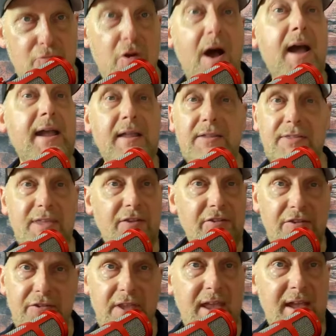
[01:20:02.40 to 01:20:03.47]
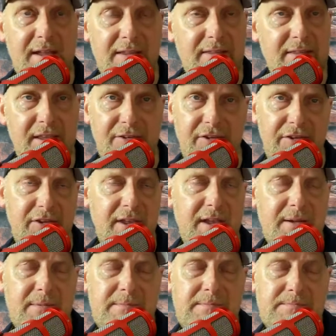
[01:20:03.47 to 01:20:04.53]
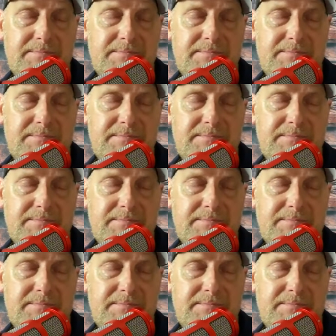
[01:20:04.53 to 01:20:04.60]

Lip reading: Right, this is it.